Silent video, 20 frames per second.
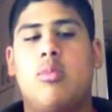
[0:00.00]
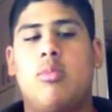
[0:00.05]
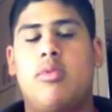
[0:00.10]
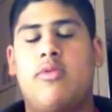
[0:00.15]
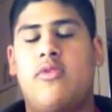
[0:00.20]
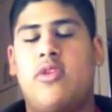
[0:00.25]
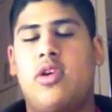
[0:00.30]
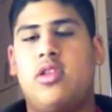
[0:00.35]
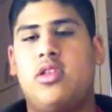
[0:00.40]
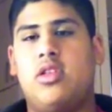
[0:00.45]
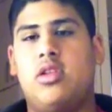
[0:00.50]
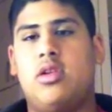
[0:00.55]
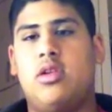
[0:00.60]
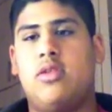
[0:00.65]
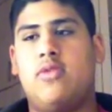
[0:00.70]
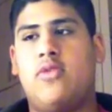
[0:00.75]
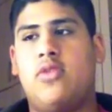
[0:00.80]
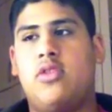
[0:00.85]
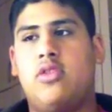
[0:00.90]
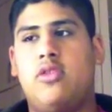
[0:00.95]
But firstly,
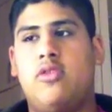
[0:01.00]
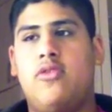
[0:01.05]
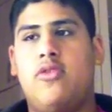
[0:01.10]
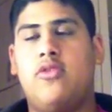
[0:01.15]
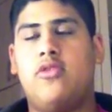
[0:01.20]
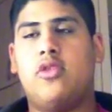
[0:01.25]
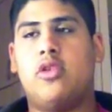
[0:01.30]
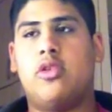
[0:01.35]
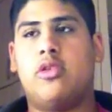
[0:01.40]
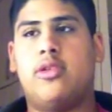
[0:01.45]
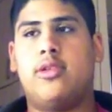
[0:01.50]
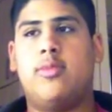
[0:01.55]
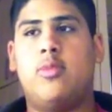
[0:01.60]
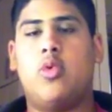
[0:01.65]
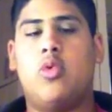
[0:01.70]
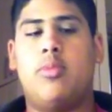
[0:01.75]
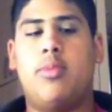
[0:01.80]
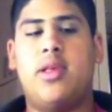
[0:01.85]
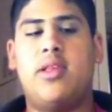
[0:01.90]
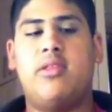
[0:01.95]
if you've got a
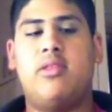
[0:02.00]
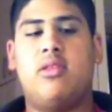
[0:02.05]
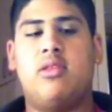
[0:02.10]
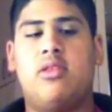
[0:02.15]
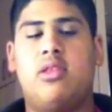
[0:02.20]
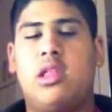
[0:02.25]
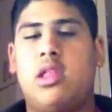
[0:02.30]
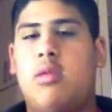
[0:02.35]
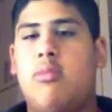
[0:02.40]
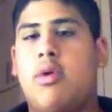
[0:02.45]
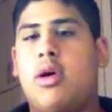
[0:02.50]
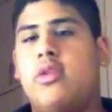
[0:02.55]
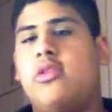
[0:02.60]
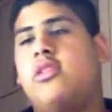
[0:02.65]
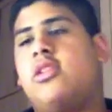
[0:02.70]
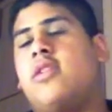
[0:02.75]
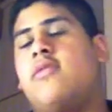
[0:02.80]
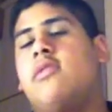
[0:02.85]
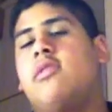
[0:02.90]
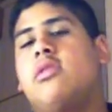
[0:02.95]
small business, then you might
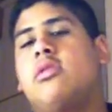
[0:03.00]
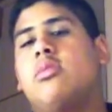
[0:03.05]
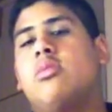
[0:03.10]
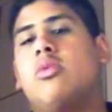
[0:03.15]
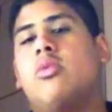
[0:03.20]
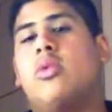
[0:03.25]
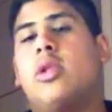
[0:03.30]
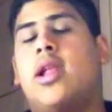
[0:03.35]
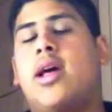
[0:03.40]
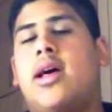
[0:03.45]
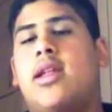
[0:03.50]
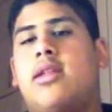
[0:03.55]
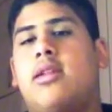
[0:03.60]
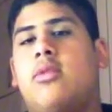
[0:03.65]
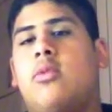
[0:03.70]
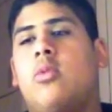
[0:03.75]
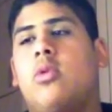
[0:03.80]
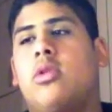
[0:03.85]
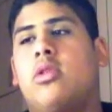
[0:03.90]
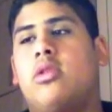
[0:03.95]
just have a small LAN
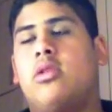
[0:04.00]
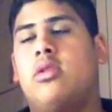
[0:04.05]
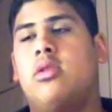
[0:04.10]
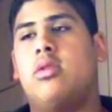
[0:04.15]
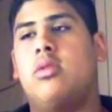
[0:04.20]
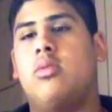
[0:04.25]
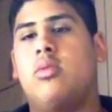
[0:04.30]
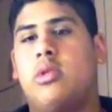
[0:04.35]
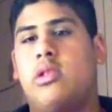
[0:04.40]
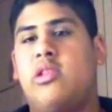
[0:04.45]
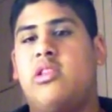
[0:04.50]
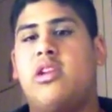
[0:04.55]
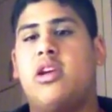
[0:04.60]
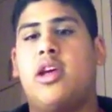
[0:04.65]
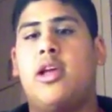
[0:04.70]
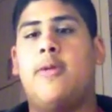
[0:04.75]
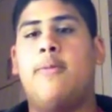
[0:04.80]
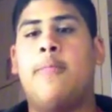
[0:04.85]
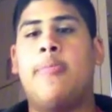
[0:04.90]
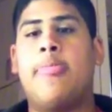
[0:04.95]
at one site.